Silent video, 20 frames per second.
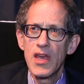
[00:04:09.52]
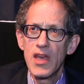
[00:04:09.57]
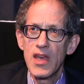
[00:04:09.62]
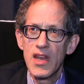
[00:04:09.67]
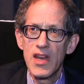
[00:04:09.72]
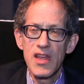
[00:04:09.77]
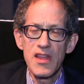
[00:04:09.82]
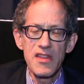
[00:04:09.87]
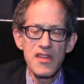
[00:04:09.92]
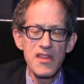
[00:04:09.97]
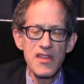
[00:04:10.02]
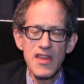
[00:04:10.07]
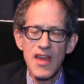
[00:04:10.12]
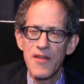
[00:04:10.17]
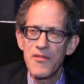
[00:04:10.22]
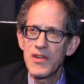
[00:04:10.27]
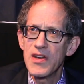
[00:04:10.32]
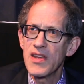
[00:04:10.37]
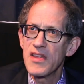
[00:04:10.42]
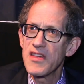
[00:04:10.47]
In his
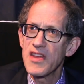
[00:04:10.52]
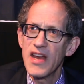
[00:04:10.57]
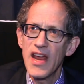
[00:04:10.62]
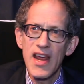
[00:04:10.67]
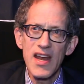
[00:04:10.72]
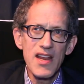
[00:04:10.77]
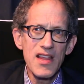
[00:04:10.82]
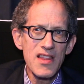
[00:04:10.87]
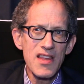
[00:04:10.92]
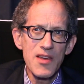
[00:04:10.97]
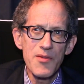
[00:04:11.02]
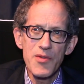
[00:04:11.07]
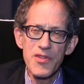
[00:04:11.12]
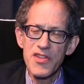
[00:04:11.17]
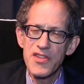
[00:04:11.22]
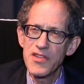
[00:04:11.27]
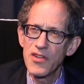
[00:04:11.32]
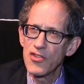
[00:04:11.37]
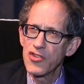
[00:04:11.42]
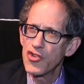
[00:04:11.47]
70s and 80s, he was
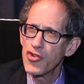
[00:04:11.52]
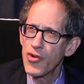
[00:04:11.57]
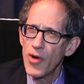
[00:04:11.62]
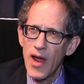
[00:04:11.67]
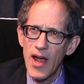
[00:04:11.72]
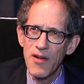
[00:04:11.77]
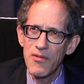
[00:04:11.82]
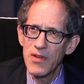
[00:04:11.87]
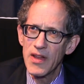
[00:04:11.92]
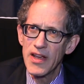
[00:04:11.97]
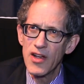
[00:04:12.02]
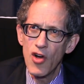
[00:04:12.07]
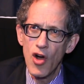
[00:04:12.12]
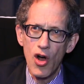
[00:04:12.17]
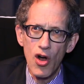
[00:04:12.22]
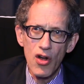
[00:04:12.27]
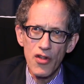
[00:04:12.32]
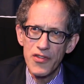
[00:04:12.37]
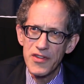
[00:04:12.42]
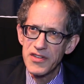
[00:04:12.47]
still traveling
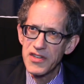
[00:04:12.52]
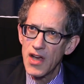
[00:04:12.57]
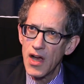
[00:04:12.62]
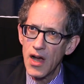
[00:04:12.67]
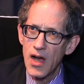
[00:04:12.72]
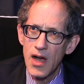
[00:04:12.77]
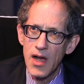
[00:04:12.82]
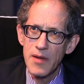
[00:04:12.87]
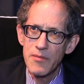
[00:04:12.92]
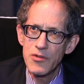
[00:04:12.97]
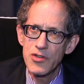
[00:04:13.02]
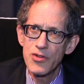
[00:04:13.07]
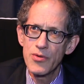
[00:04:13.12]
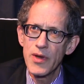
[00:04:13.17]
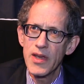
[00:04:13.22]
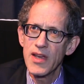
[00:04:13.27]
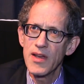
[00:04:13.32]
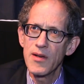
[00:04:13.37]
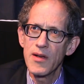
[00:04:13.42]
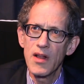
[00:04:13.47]
all the time,
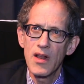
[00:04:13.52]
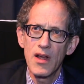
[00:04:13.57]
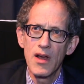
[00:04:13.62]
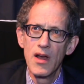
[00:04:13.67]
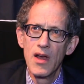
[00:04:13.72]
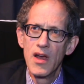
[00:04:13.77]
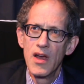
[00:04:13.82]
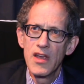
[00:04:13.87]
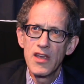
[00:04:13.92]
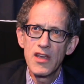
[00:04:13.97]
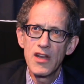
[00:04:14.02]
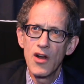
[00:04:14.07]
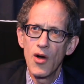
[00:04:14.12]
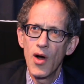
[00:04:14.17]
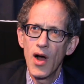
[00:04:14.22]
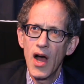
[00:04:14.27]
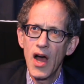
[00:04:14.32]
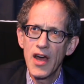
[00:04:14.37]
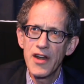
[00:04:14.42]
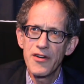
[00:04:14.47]
doing,
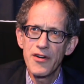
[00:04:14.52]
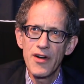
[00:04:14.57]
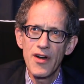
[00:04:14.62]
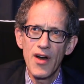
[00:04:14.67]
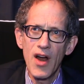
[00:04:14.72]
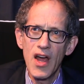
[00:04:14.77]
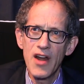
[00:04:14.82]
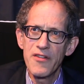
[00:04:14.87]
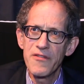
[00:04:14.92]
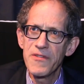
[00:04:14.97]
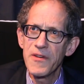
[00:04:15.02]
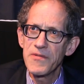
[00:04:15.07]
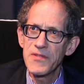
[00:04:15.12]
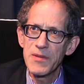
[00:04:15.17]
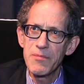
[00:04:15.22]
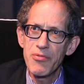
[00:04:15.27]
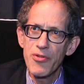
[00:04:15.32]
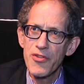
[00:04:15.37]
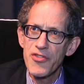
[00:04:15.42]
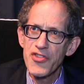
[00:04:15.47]
100 or
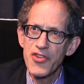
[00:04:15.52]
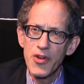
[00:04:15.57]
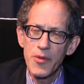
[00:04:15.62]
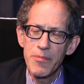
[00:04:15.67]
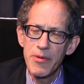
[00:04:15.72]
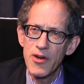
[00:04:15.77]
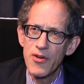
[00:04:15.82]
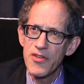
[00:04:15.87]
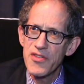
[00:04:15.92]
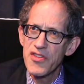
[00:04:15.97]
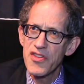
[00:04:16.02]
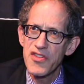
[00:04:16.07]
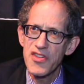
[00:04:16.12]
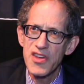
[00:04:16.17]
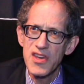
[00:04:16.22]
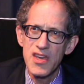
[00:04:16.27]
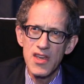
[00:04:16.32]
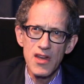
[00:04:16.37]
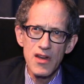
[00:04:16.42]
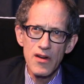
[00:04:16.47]
150 personal appearances
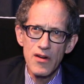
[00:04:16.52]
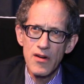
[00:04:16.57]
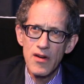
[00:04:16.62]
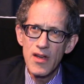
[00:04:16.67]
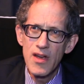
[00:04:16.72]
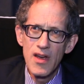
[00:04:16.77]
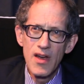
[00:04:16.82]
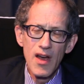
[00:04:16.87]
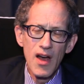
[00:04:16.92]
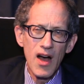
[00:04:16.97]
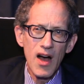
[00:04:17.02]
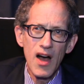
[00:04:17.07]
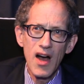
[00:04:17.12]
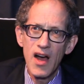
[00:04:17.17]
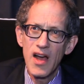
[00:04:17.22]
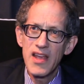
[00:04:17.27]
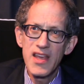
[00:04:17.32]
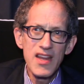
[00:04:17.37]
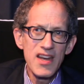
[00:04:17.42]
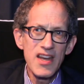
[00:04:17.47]
a year.
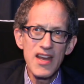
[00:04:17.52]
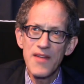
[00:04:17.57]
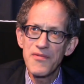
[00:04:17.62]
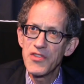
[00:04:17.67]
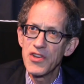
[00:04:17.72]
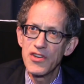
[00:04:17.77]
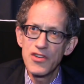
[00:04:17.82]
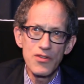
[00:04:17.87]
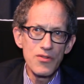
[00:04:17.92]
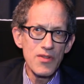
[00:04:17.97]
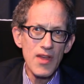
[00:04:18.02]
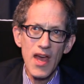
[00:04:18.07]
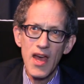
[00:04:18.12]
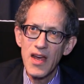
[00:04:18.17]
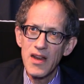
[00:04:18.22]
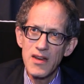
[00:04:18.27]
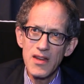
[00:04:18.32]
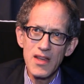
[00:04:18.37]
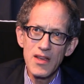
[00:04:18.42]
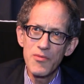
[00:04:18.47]
He didn't have to do
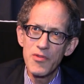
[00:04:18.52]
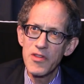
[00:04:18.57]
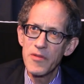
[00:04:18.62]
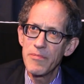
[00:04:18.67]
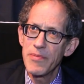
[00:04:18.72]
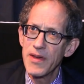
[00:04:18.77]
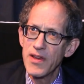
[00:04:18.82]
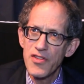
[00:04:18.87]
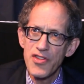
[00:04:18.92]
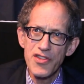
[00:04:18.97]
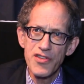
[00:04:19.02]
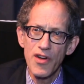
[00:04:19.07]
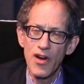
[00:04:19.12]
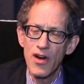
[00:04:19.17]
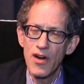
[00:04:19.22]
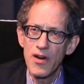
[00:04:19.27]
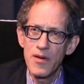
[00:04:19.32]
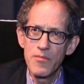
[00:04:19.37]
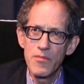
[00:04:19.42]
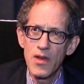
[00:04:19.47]
that. He was a big
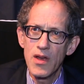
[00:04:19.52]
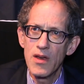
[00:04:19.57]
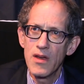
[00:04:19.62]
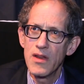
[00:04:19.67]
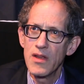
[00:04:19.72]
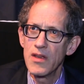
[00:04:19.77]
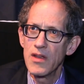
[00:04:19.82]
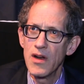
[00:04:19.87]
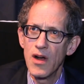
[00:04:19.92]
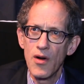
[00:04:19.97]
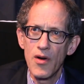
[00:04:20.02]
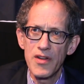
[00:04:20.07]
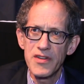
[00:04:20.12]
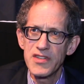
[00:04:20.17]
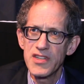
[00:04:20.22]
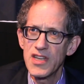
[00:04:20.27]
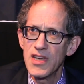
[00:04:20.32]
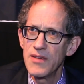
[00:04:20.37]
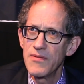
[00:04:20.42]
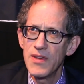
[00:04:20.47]
star on
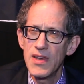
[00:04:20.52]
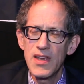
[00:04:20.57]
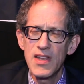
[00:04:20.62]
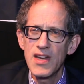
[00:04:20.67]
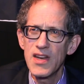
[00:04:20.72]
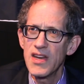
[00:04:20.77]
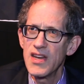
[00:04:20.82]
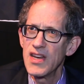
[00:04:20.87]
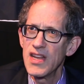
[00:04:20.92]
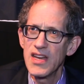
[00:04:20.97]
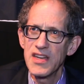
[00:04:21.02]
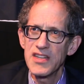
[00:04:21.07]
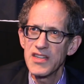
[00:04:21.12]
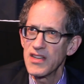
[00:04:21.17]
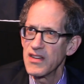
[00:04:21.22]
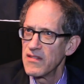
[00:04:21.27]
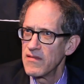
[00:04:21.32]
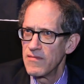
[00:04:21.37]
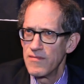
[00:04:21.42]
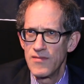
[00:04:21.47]
TV. He didn't need
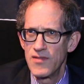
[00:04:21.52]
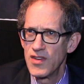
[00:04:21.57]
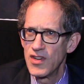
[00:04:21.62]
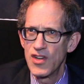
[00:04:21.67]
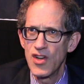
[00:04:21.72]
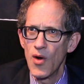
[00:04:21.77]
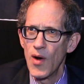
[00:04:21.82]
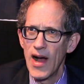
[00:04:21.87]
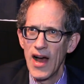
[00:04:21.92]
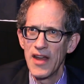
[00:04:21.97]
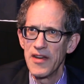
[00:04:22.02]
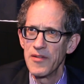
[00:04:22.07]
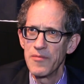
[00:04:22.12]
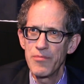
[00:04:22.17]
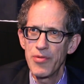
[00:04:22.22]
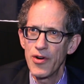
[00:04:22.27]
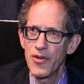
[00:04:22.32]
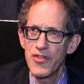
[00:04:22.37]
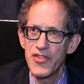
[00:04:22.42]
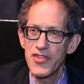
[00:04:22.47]
to go out in
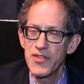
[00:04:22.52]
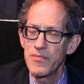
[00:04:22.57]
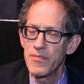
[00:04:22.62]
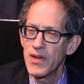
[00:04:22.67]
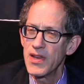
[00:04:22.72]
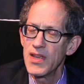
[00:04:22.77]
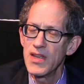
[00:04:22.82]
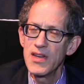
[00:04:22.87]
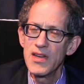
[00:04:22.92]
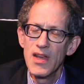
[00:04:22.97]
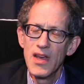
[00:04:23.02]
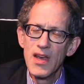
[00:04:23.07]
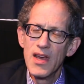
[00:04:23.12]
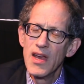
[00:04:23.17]
person, but he